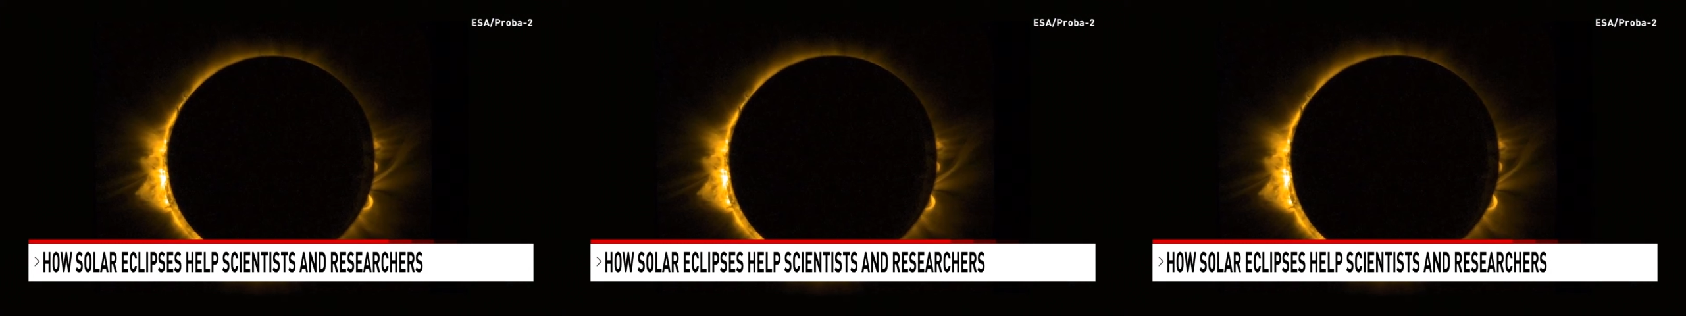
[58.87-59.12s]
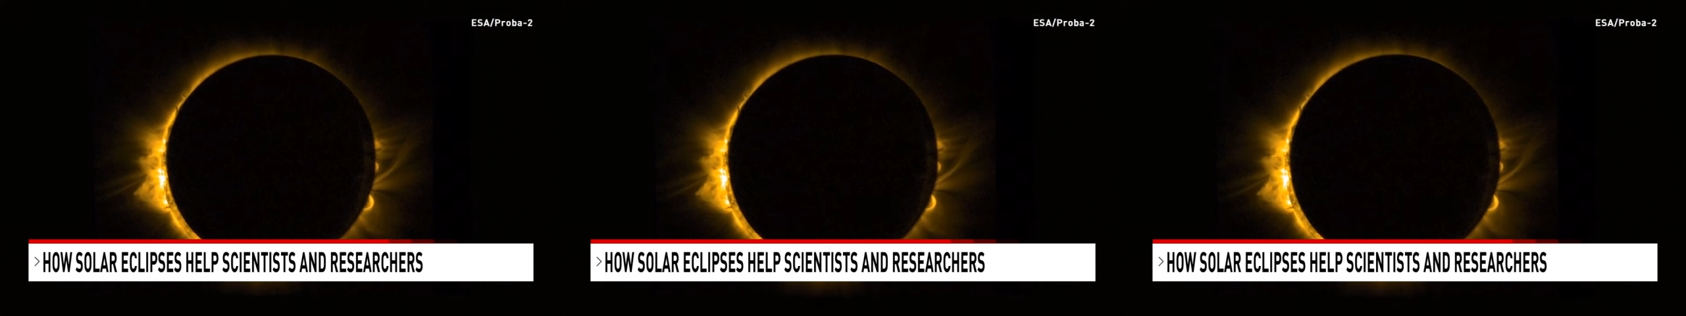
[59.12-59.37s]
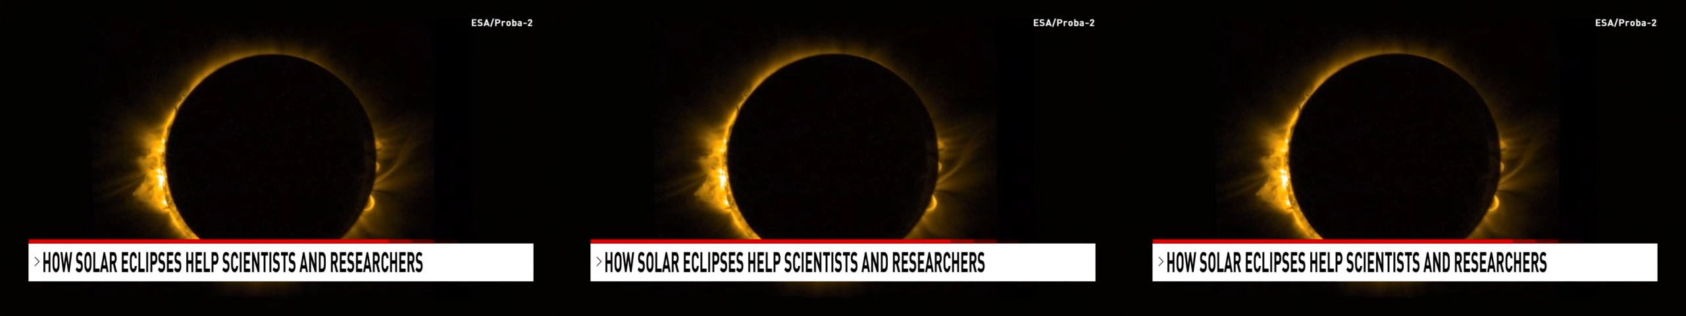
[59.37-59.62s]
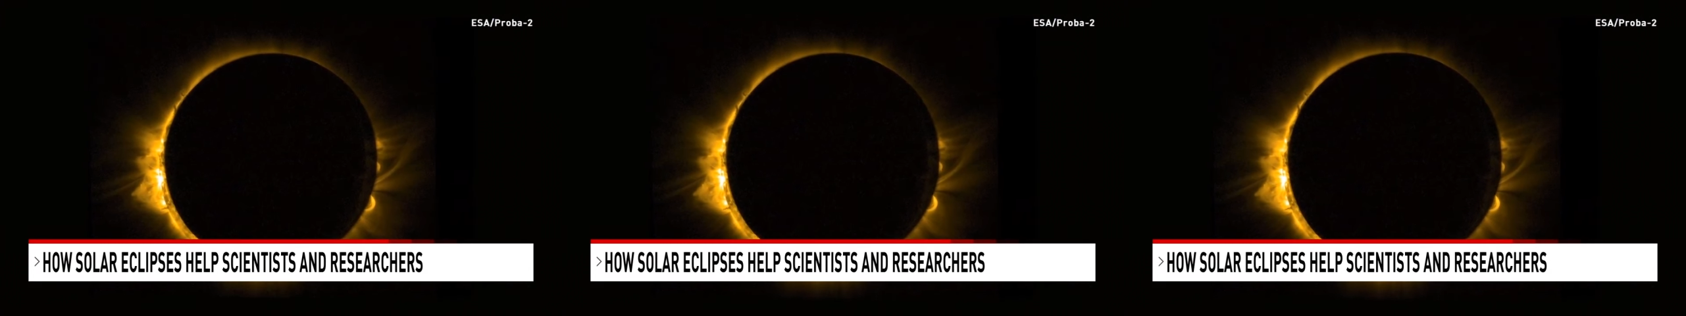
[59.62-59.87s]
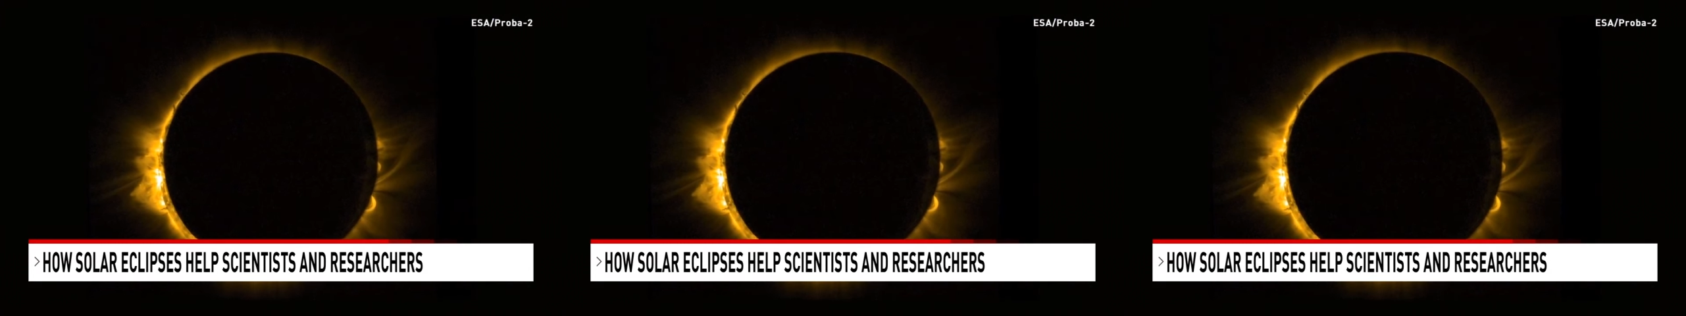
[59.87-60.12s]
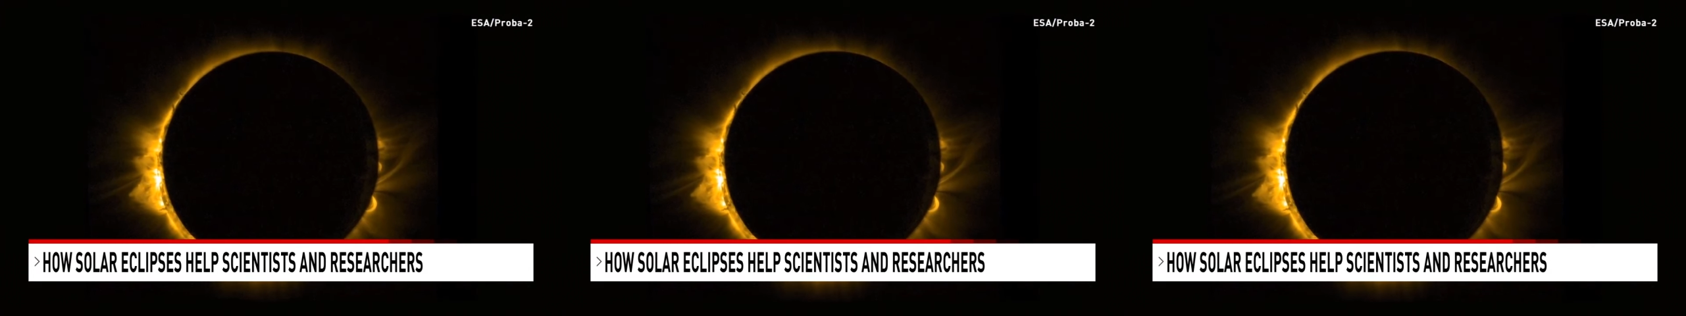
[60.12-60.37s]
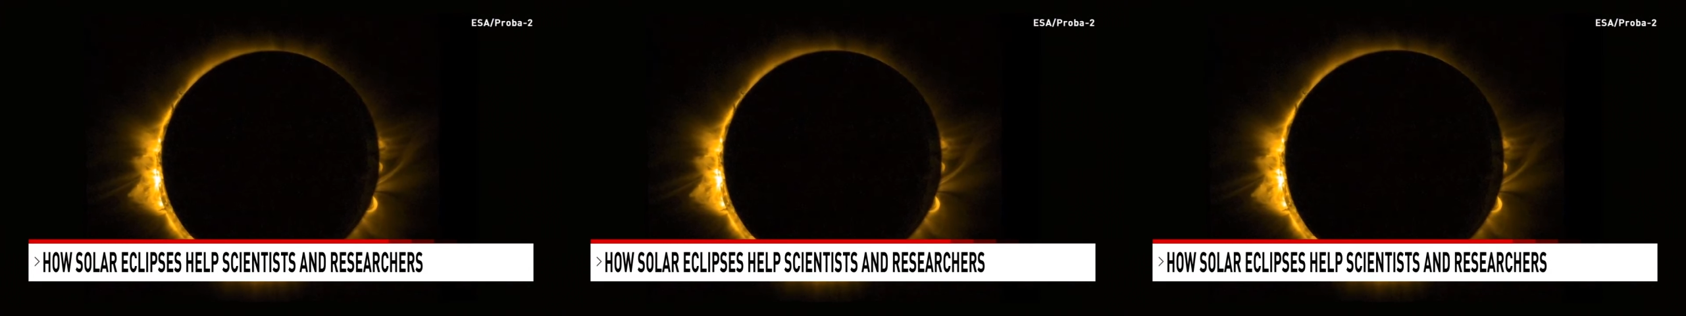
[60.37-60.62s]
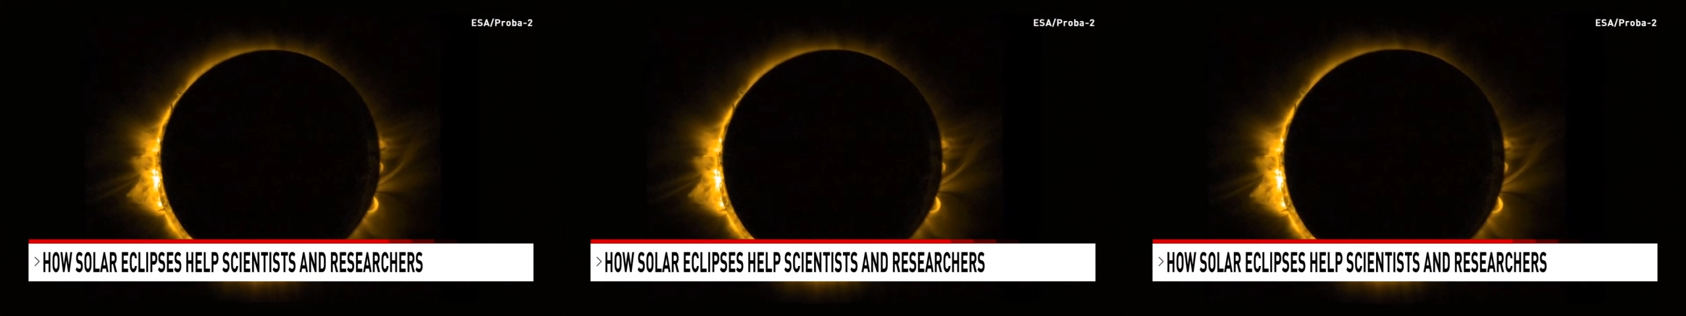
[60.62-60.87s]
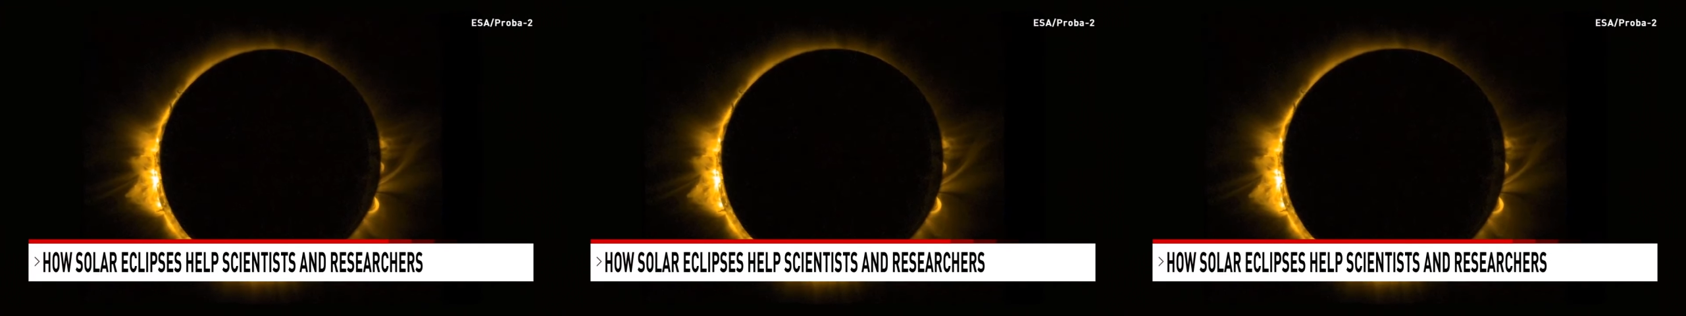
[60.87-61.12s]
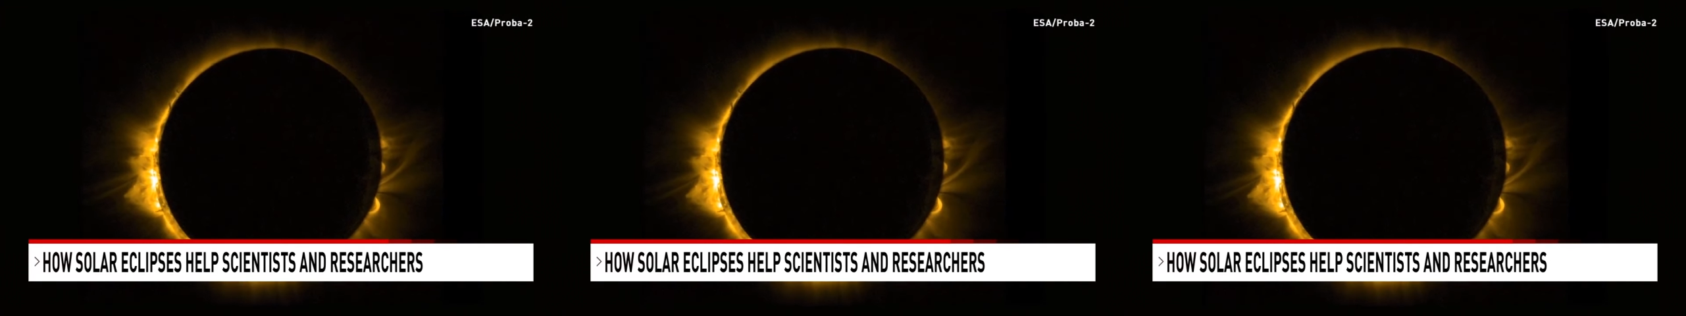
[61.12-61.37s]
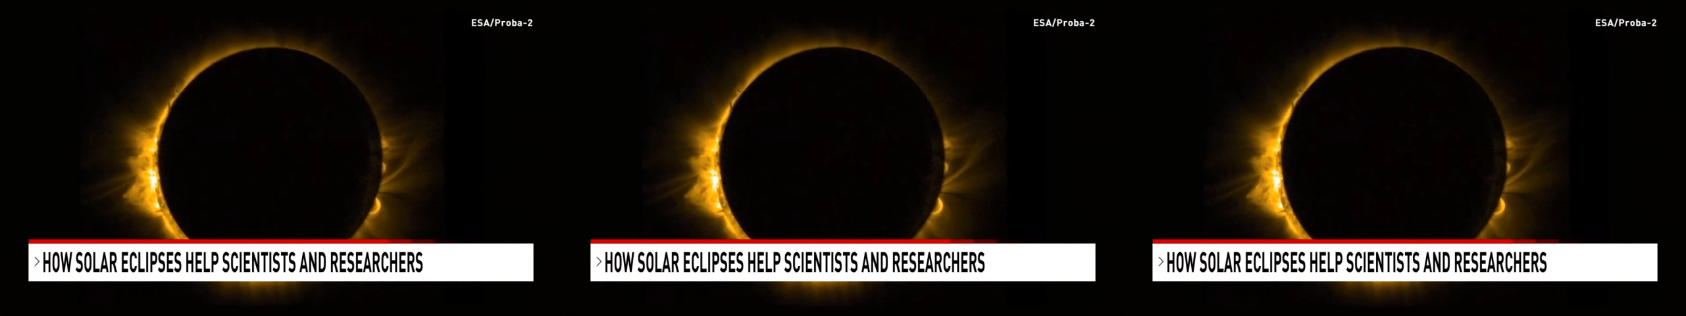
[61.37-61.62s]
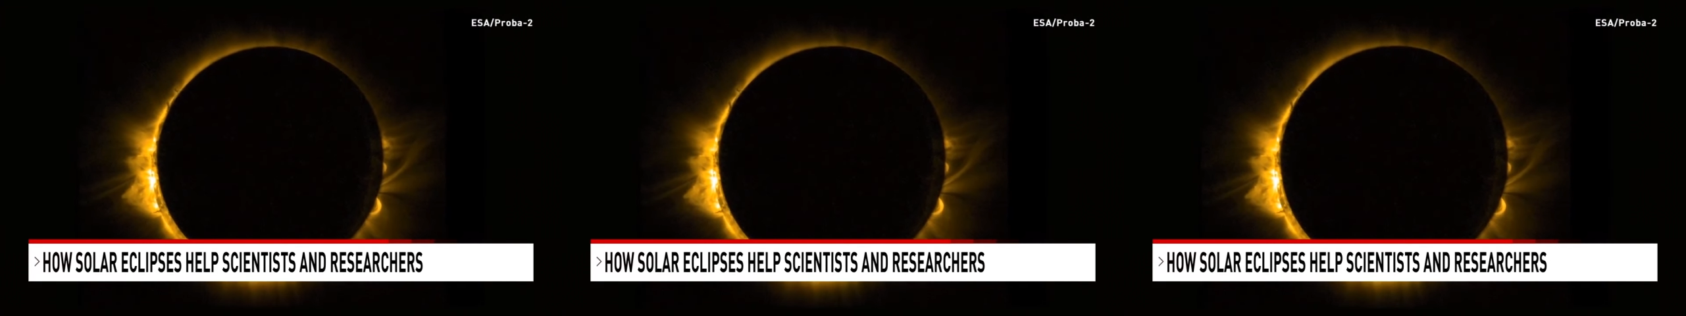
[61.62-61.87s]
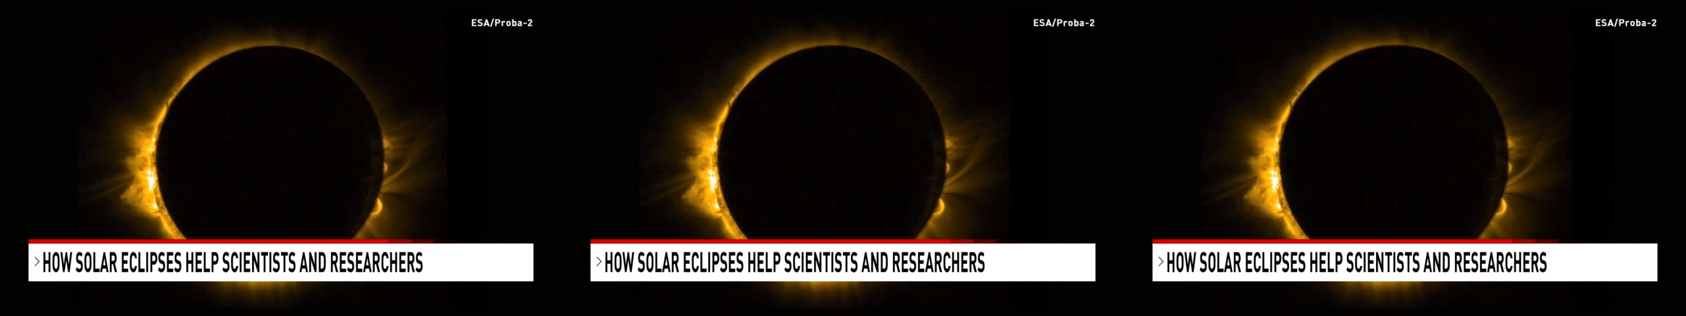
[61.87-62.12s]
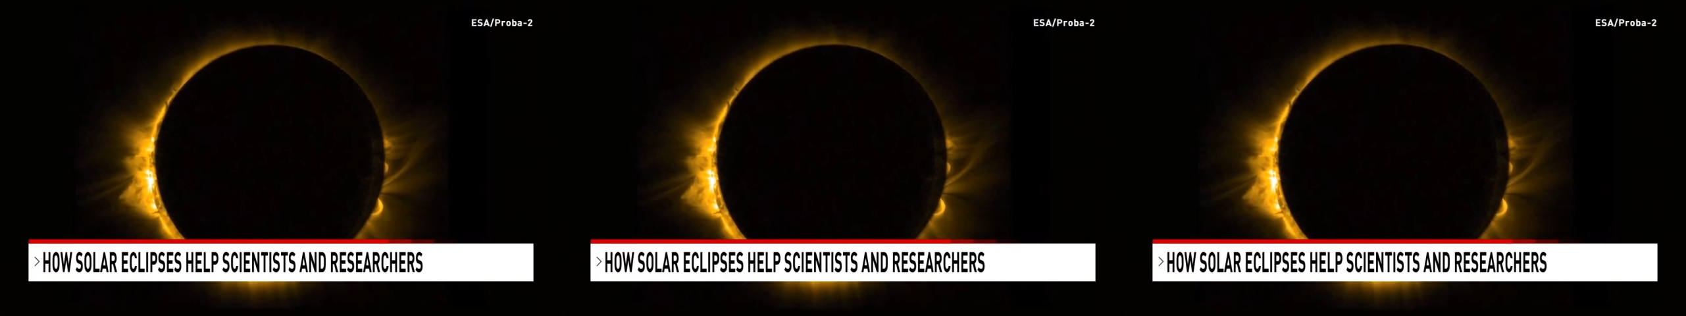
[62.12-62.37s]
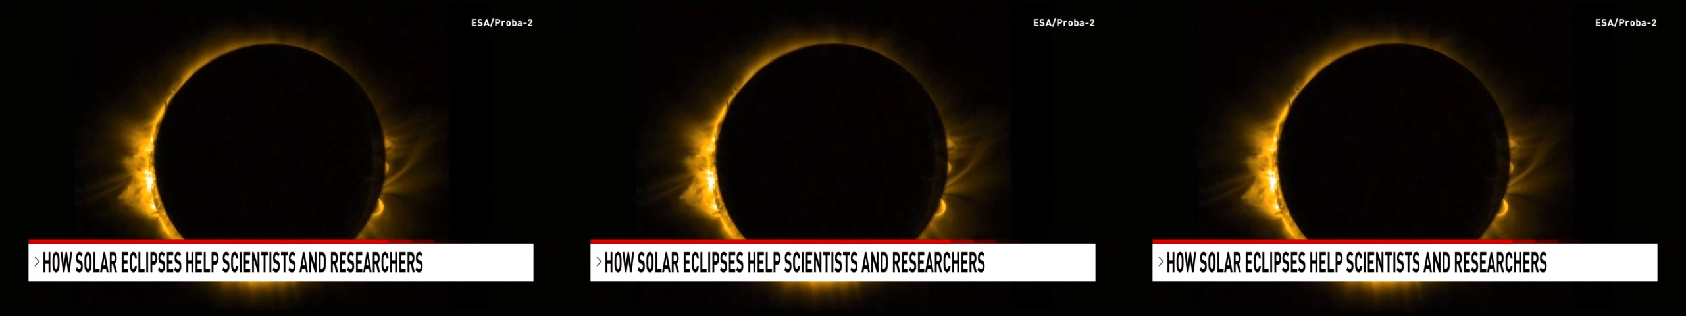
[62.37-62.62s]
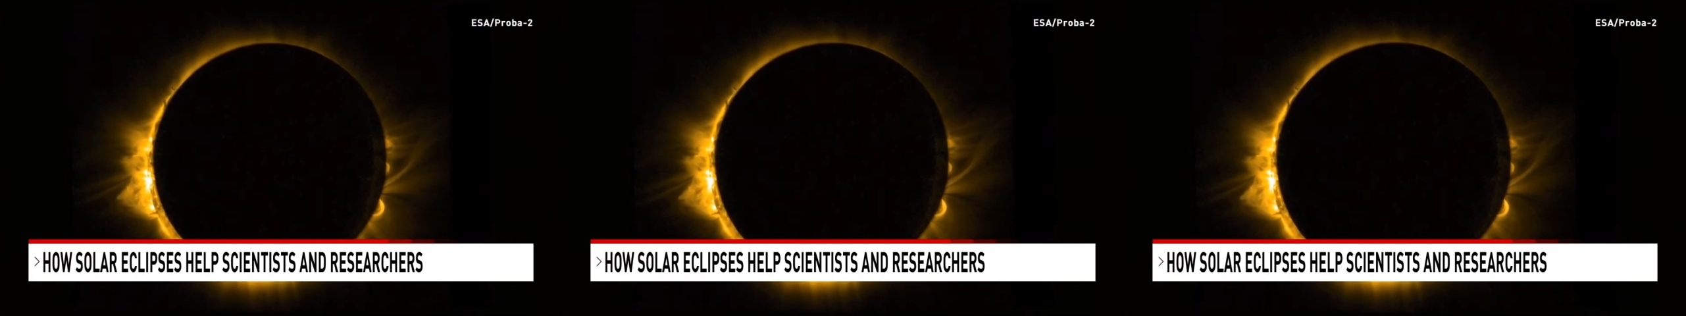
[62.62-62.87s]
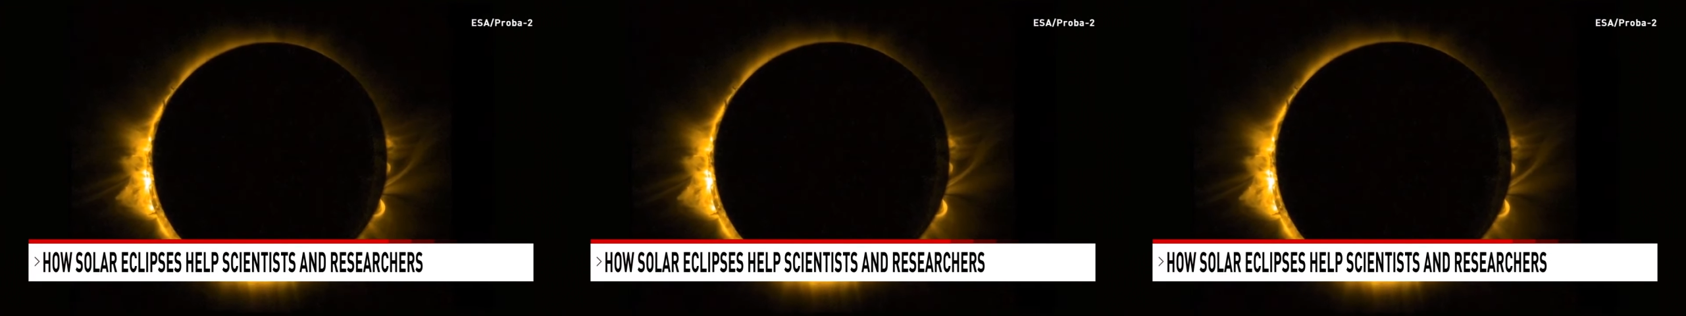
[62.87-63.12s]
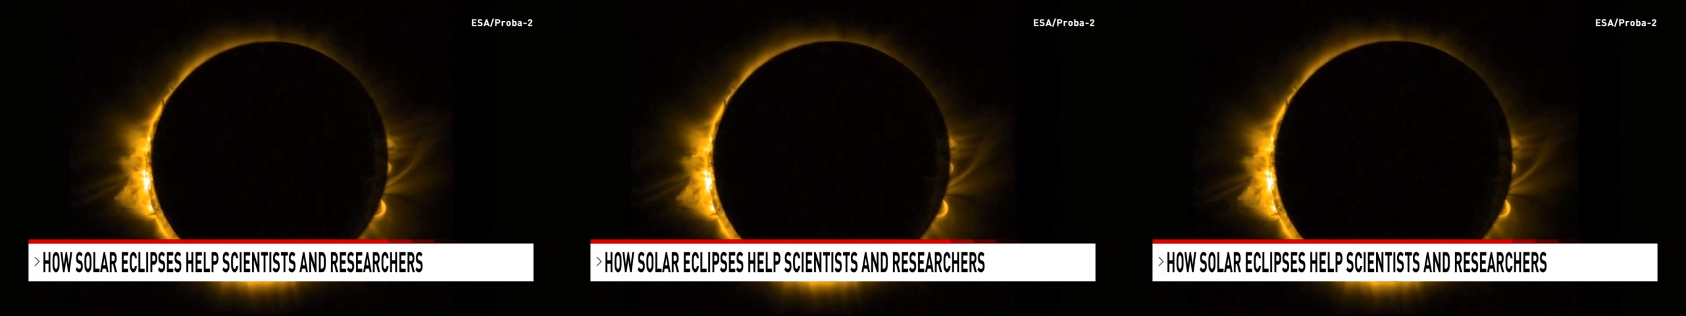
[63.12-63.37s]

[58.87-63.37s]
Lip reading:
(no speaker visible)